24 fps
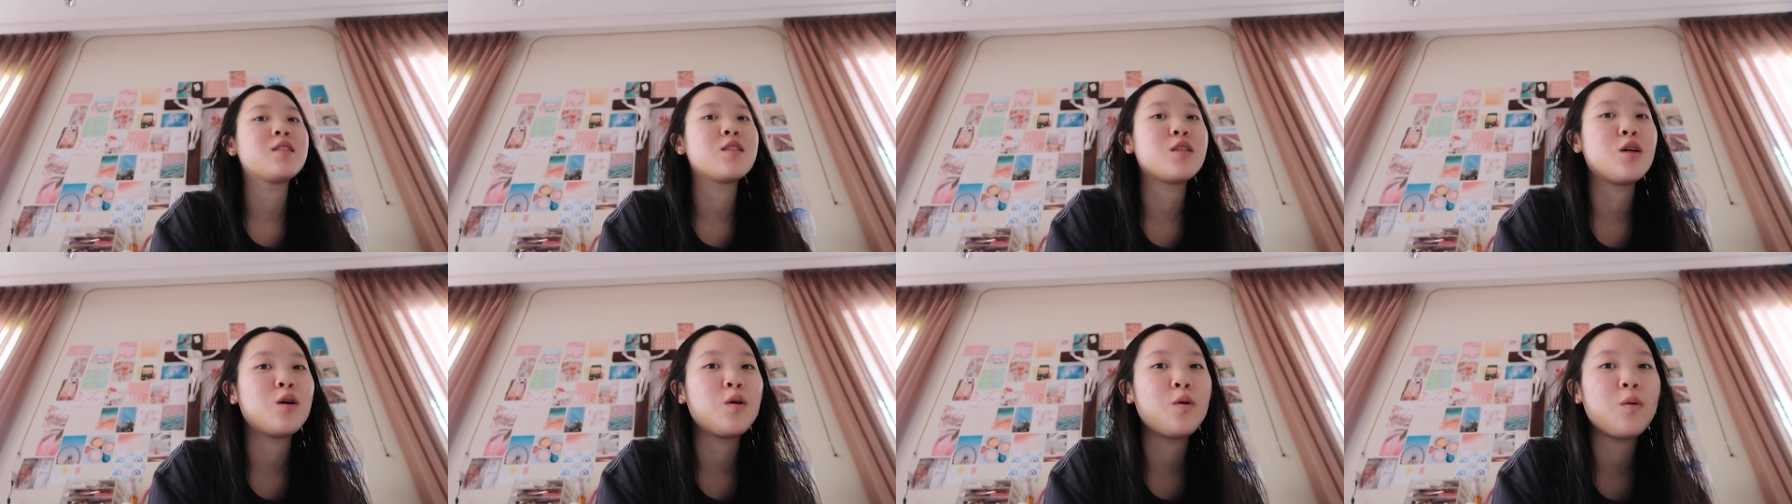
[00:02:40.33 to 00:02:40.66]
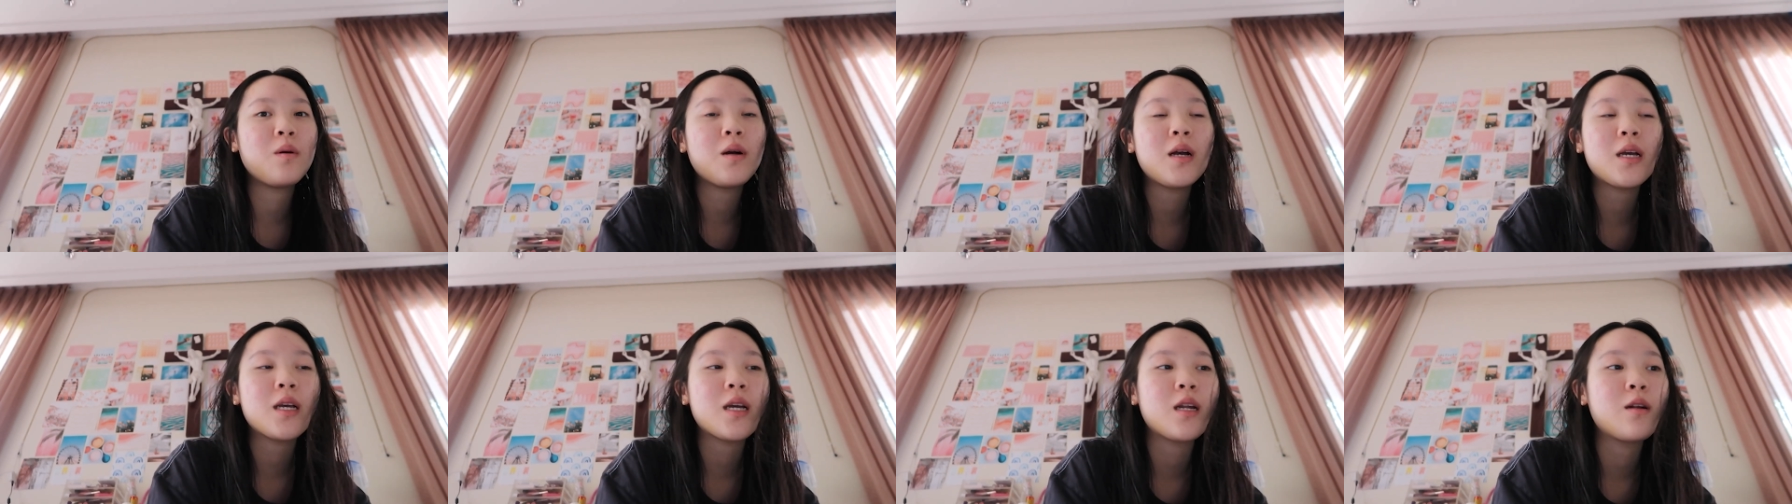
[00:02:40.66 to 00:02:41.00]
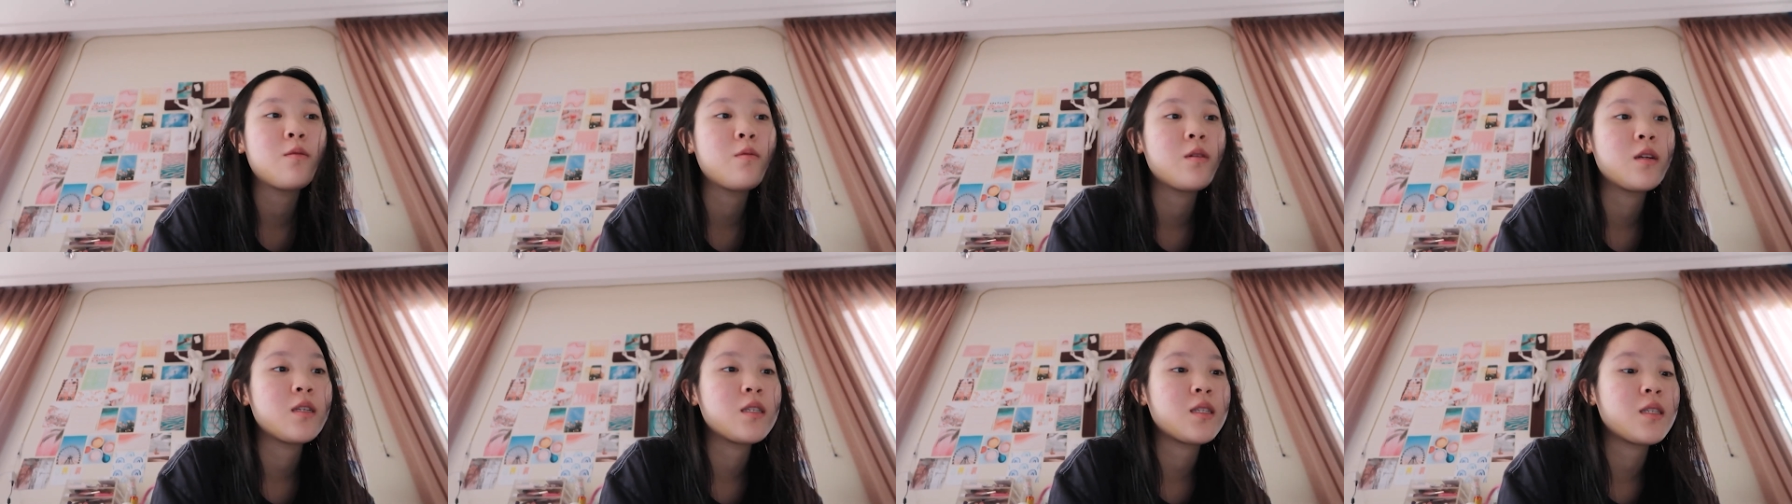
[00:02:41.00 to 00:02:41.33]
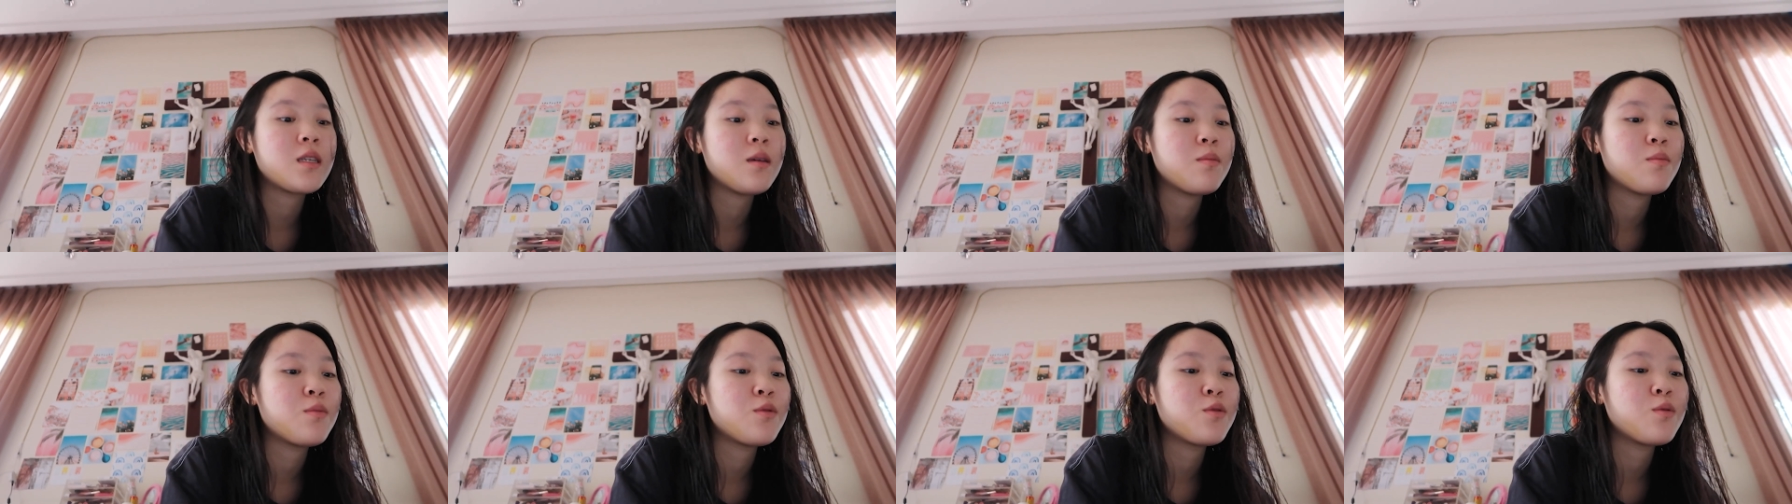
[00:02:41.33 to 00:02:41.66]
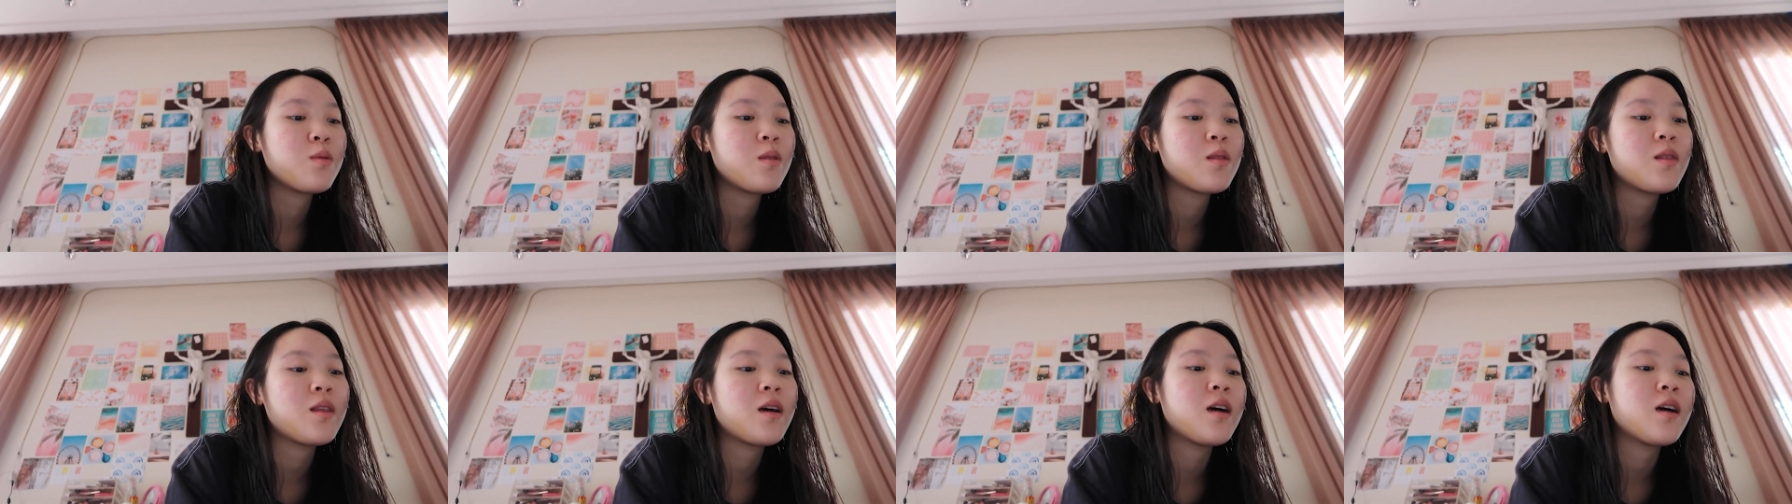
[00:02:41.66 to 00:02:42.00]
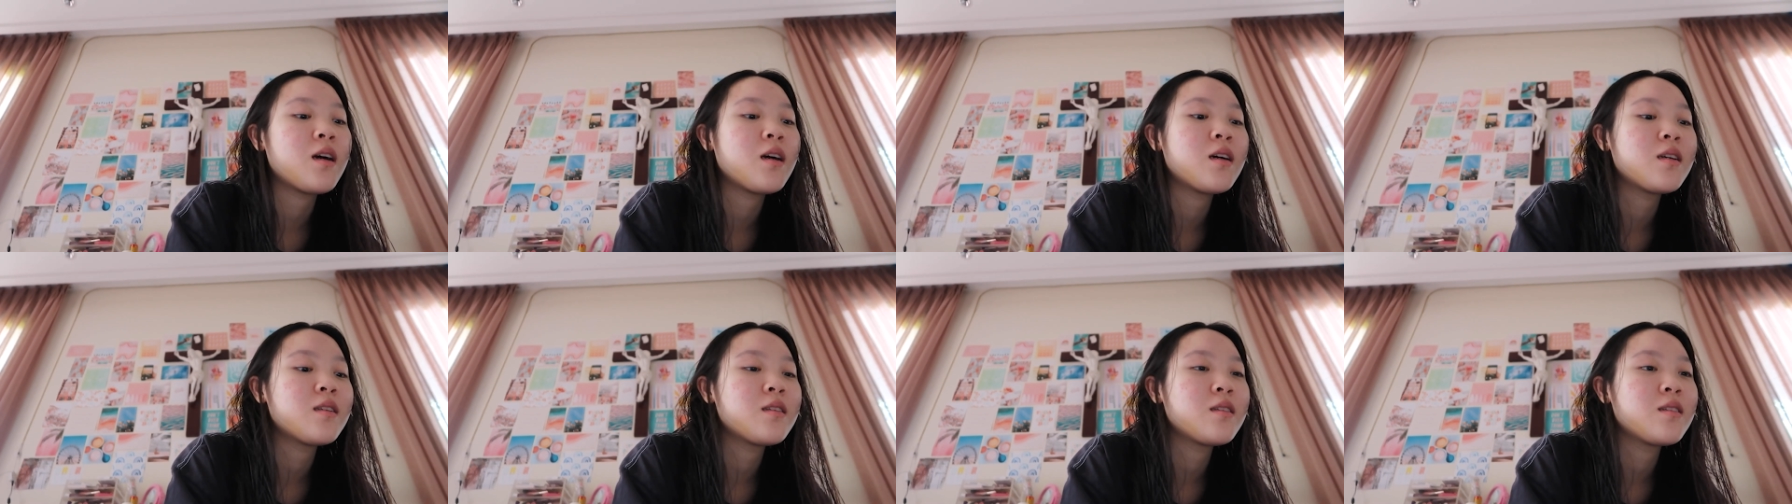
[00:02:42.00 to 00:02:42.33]
So I kind of want to skim through
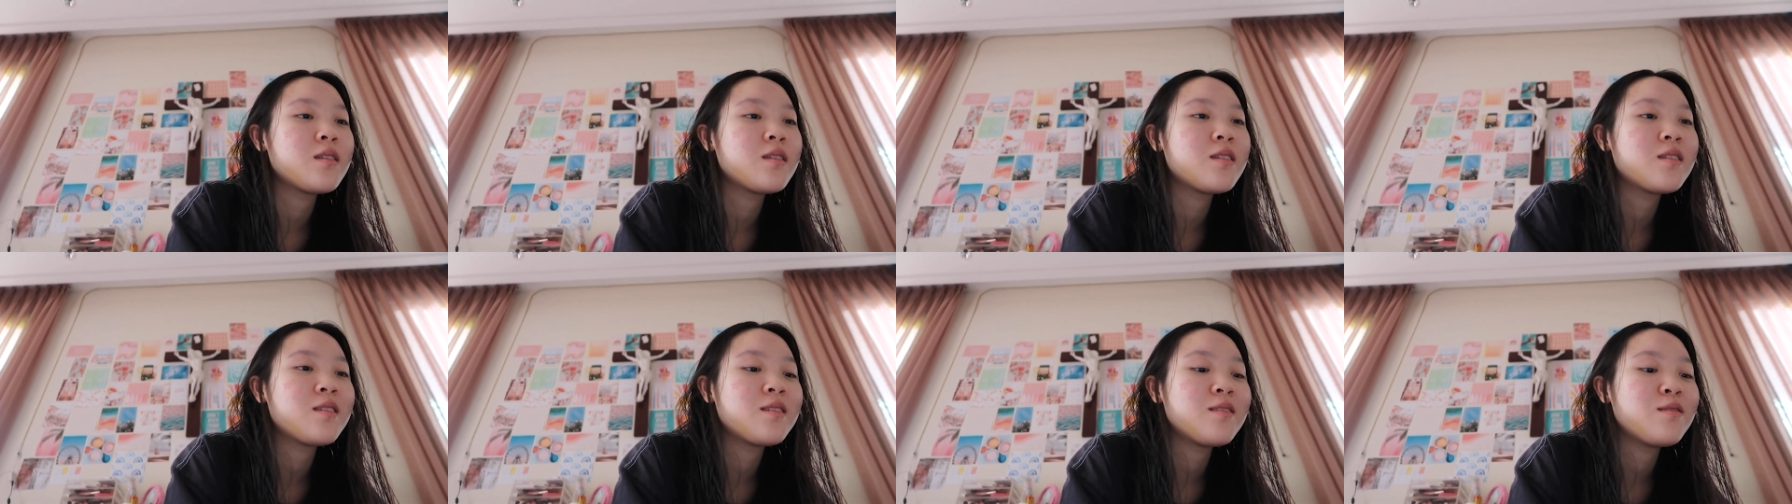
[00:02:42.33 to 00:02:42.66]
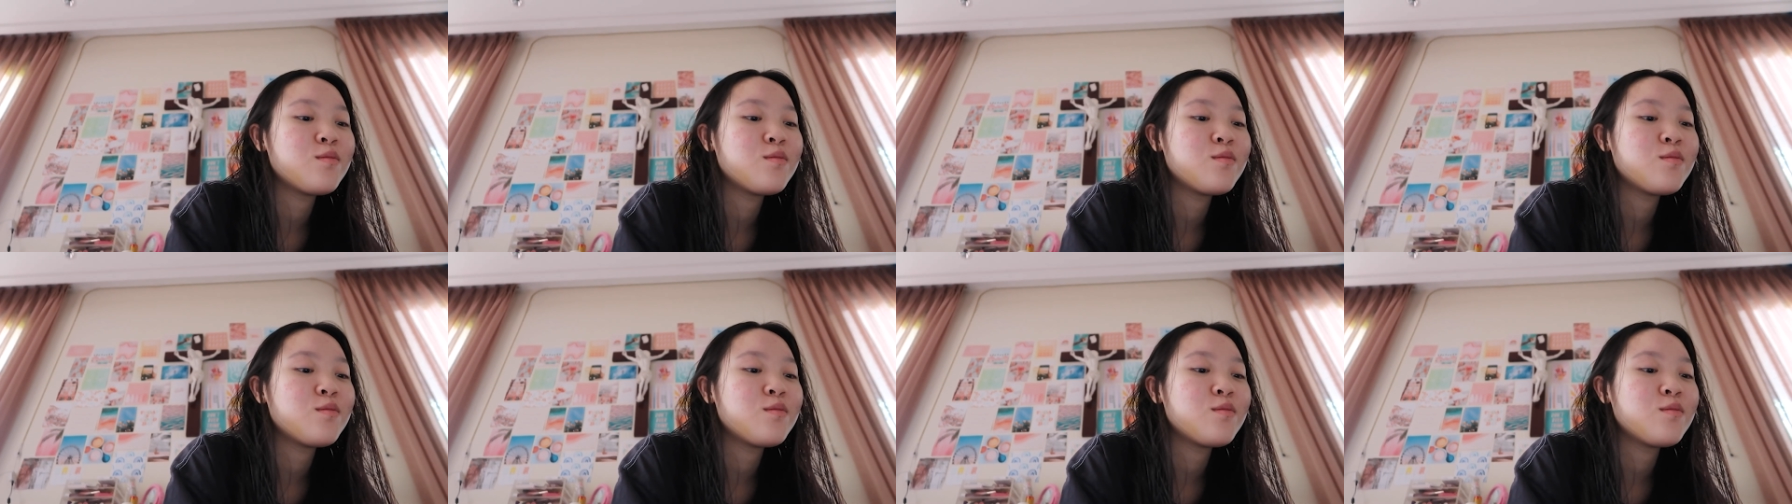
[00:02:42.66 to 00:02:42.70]
that.